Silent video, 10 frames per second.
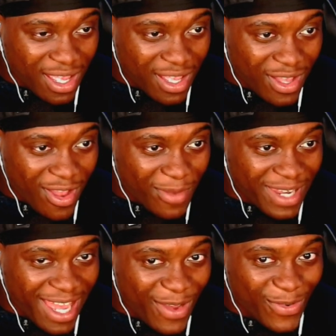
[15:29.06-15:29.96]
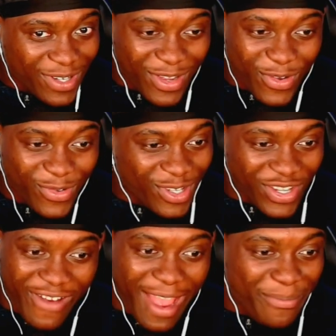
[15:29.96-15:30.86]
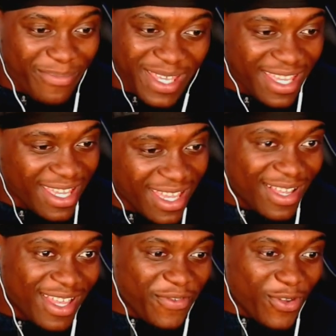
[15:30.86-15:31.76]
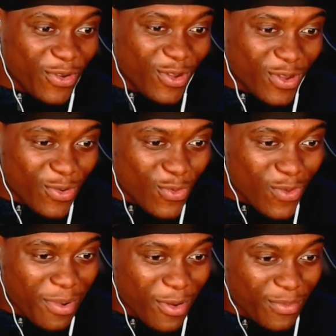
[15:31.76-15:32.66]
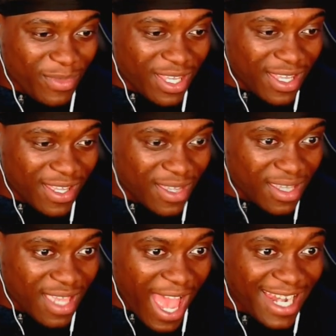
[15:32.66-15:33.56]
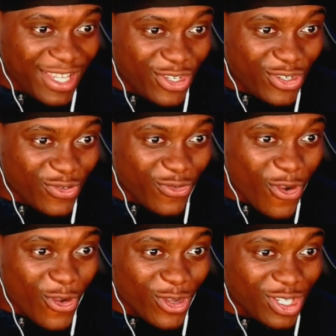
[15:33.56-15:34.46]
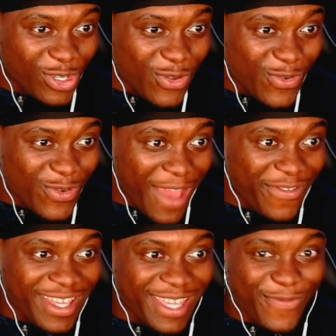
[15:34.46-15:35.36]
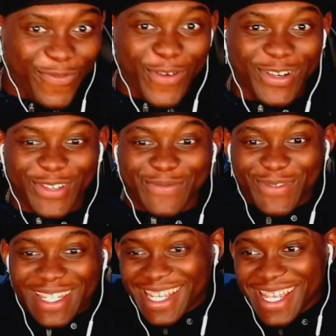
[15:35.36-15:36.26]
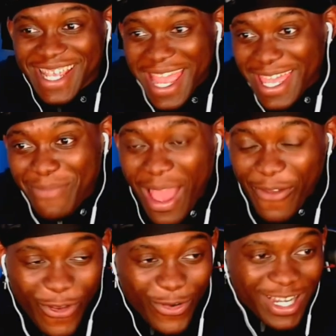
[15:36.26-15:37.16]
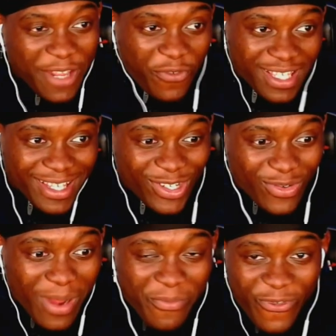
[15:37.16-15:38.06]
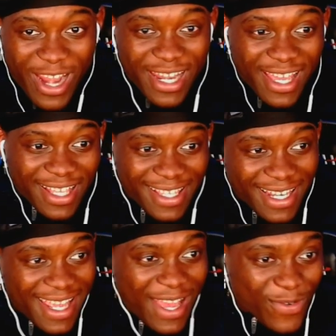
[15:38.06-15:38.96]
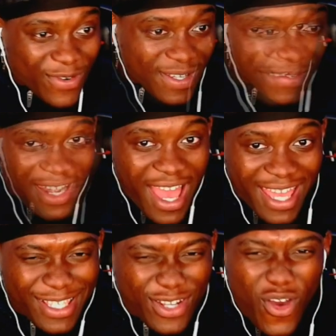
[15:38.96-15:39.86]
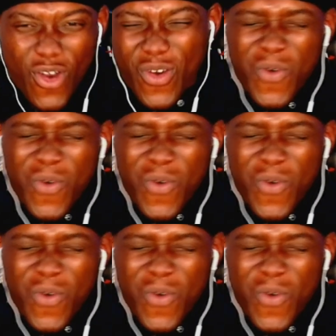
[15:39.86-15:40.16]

Calm down. Don't grab me if you're all up on me. And he's strong, too. I think he felt that. He might have felt the difference in strength right there. Sit down. The night is long.